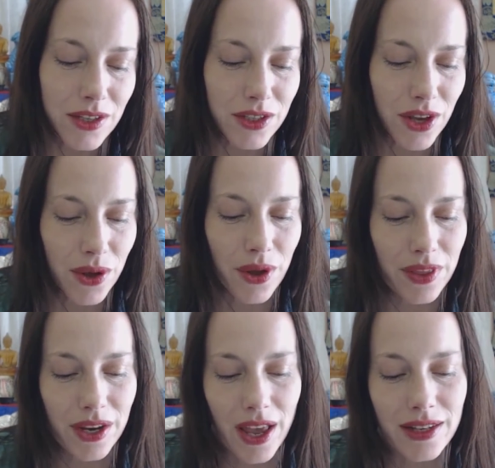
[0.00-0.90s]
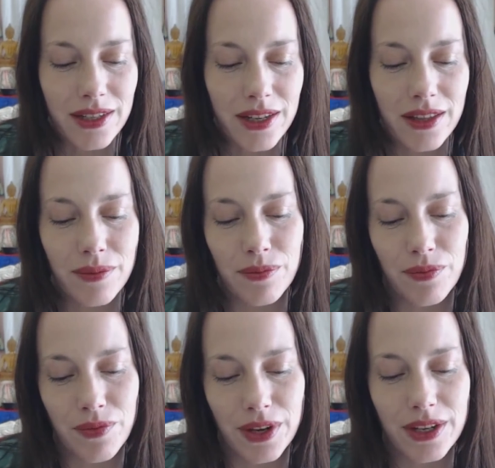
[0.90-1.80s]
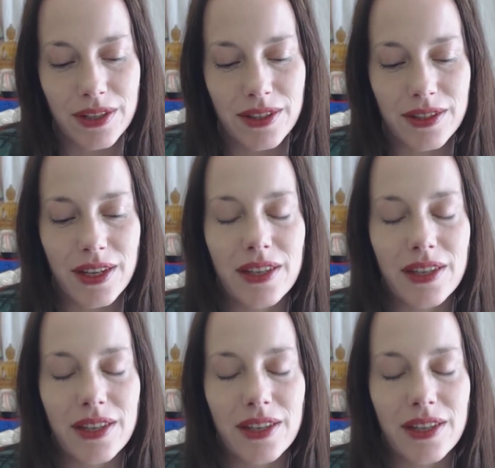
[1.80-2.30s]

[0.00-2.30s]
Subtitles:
So on the 19th, Venus is